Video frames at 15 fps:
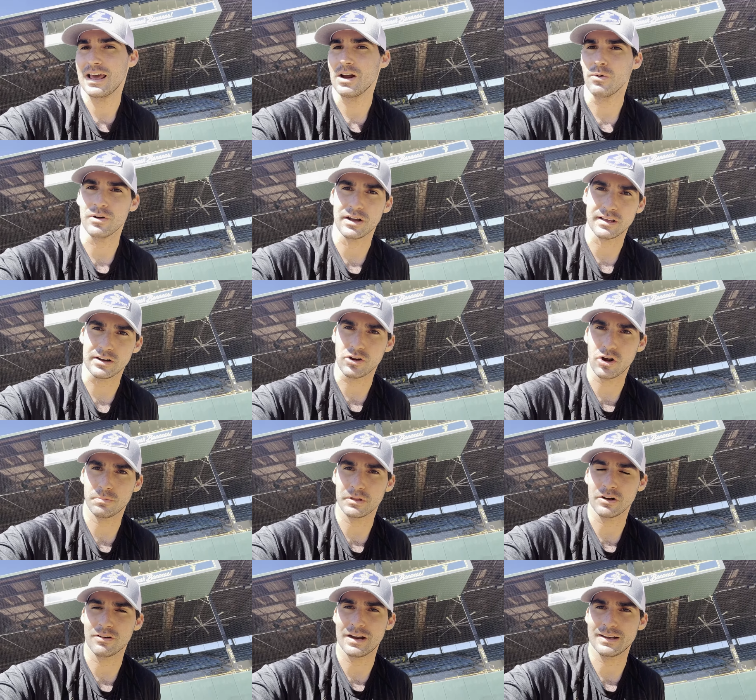We're not gonna go up
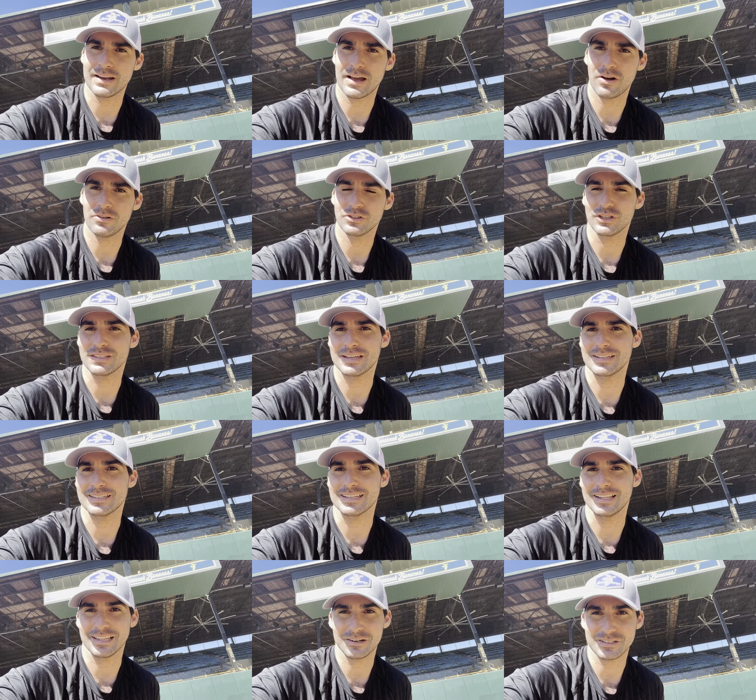there right now. She says
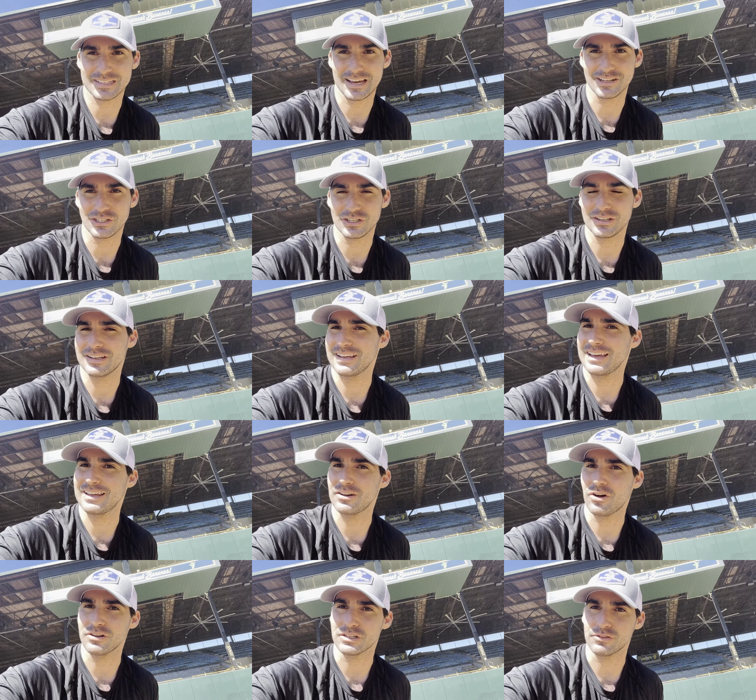it's a little sketchy
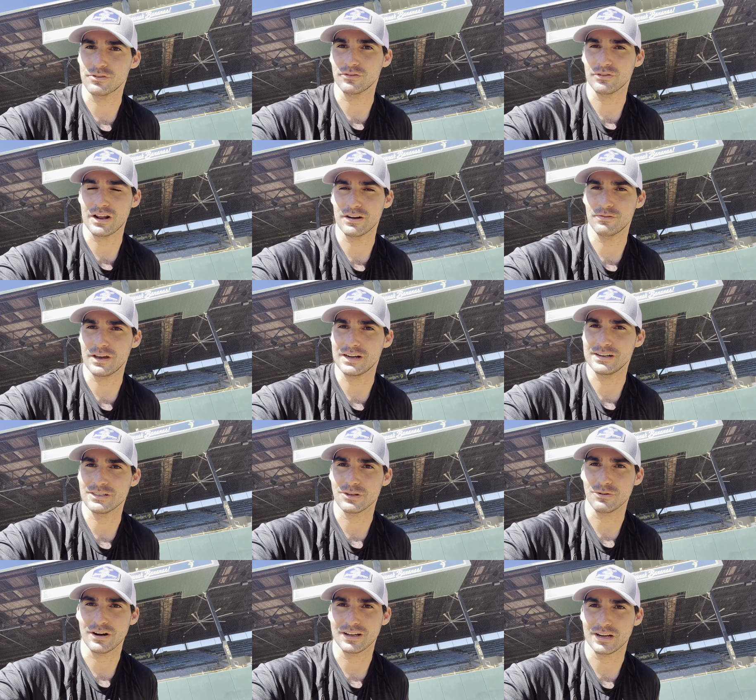and also renovating,
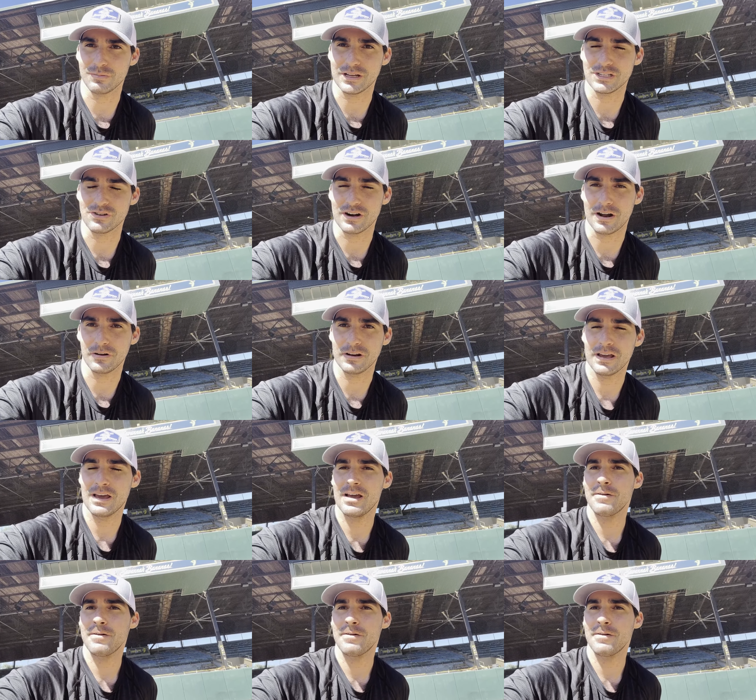so we're not gonna mess around.